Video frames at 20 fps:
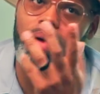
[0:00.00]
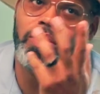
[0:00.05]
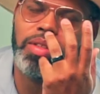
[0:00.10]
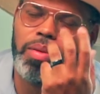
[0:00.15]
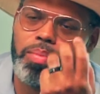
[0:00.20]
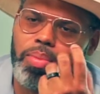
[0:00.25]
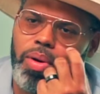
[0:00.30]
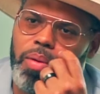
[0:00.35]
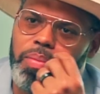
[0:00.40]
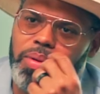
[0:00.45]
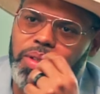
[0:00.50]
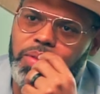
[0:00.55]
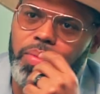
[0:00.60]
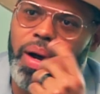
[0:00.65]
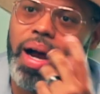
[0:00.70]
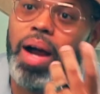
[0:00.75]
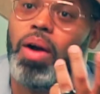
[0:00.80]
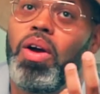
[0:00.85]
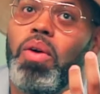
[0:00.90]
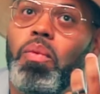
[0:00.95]
was the purpose
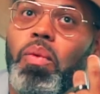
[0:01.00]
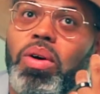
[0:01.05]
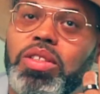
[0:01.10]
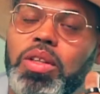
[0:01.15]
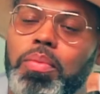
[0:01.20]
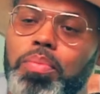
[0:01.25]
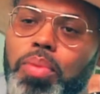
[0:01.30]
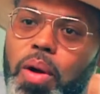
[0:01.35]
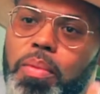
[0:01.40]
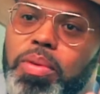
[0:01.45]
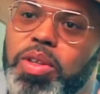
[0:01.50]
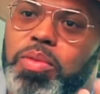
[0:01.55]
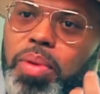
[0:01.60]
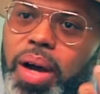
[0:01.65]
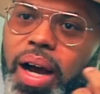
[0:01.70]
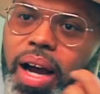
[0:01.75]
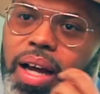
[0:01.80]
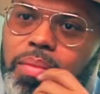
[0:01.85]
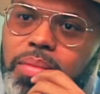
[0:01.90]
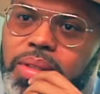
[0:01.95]
behind? What's the purpose
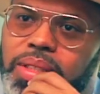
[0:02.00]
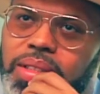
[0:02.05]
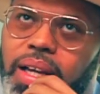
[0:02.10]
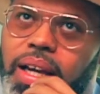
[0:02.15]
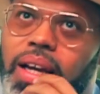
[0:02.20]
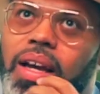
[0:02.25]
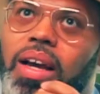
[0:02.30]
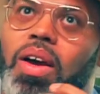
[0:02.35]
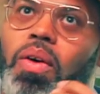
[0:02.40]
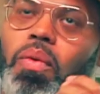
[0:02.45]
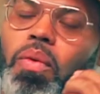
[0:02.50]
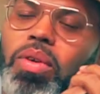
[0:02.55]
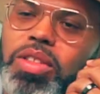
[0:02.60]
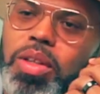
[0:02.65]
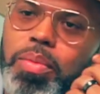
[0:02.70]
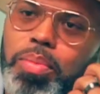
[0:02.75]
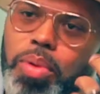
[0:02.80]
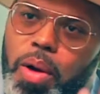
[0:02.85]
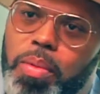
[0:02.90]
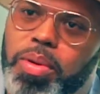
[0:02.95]
behind the mistake? What's
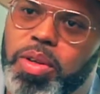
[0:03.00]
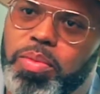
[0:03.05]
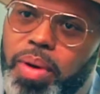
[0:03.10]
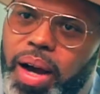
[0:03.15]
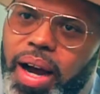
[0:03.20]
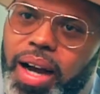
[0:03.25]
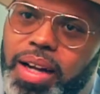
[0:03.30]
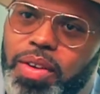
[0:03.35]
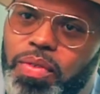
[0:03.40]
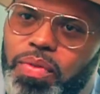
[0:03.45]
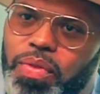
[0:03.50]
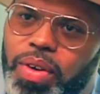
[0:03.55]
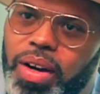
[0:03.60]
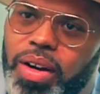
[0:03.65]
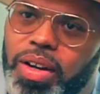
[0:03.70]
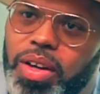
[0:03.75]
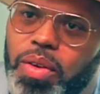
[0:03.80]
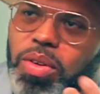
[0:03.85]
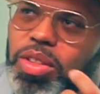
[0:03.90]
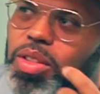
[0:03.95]
the purpose behind the
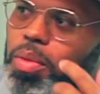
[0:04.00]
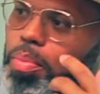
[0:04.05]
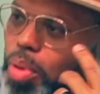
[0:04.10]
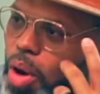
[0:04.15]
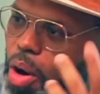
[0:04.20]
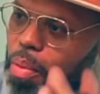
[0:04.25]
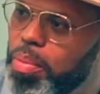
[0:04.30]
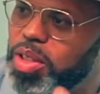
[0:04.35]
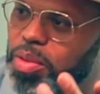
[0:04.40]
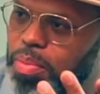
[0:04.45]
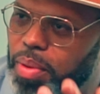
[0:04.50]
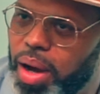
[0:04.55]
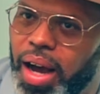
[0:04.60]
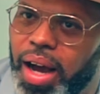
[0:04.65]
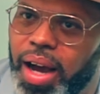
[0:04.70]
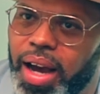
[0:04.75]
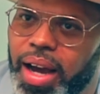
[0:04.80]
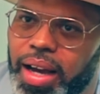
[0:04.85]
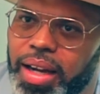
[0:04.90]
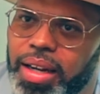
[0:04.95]
failure? What's the purpose
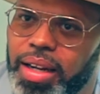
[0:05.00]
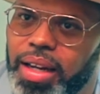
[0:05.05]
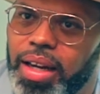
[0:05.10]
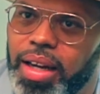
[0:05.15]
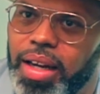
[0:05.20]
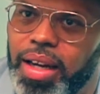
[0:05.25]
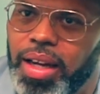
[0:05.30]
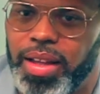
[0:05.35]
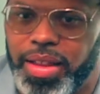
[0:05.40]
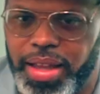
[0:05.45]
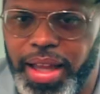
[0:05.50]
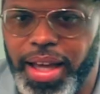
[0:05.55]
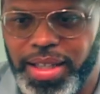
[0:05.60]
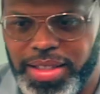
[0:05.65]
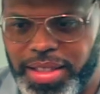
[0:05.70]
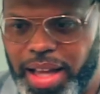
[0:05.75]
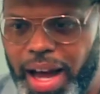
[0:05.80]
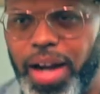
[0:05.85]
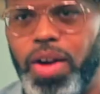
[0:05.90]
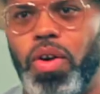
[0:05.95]
behind
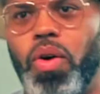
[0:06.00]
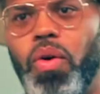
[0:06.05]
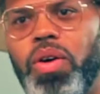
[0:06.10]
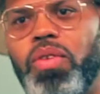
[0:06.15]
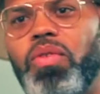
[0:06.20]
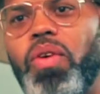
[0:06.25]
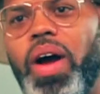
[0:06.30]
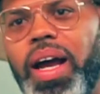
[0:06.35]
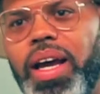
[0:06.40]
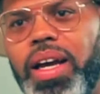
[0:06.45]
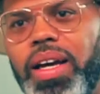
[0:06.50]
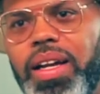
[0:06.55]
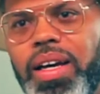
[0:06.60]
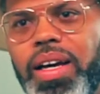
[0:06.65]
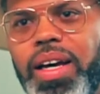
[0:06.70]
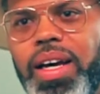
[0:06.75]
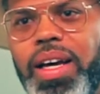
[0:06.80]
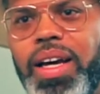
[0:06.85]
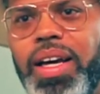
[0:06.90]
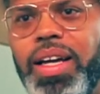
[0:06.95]
things not going right?
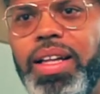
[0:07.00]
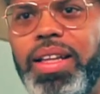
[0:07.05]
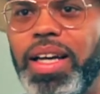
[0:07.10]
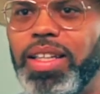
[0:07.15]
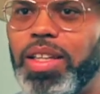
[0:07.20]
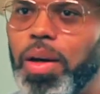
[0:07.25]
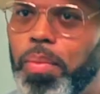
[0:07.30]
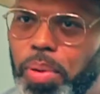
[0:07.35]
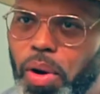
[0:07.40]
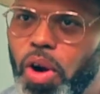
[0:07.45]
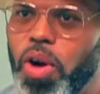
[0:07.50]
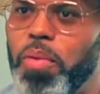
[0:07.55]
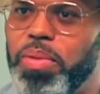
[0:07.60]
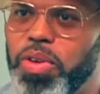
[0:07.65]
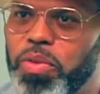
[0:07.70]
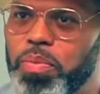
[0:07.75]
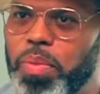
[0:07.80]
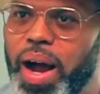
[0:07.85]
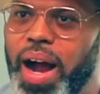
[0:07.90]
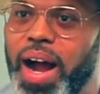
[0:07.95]
There's a
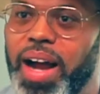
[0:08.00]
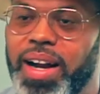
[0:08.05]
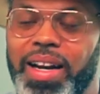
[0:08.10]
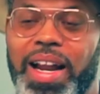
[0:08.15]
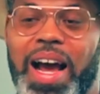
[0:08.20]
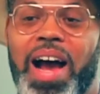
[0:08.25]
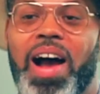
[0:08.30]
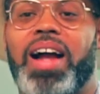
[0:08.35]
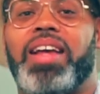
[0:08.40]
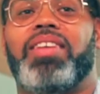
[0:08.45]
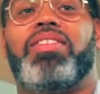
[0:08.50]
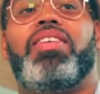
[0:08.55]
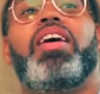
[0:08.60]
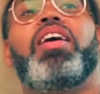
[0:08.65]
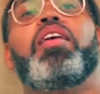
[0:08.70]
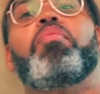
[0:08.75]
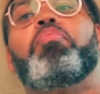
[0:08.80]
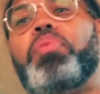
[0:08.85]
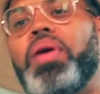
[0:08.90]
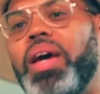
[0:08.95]
purpose behind it. Now I can sit
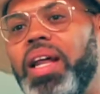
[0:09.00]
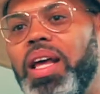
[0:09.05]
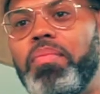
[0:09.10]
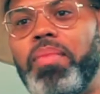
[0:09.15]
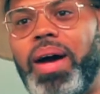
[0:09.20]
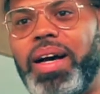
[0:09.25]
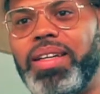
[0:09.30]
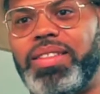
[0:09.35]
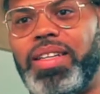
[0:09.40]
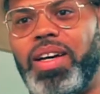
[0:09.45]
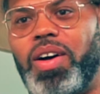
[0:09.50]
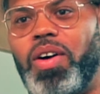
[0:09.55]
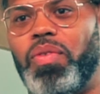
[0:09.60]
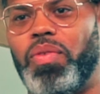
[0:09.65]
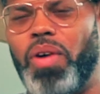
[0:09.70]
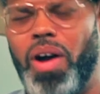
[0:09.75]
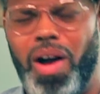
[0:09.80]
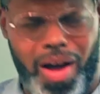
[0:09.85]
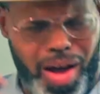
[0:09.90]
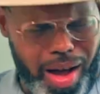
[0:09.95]
and pity
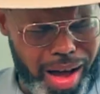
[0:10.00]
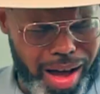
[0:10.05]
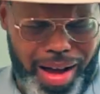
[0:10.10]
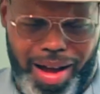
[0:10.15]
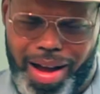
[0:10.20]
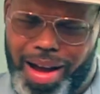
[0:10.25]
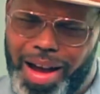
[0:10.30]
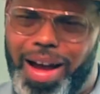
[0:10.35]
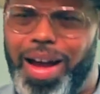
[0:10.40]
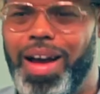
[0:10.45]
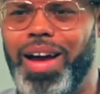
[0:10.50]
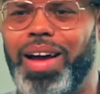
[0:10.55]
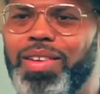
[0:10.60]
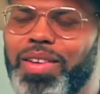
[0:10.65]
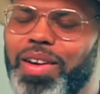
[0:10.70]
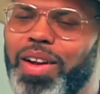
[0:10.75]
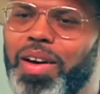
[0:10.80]
myself, you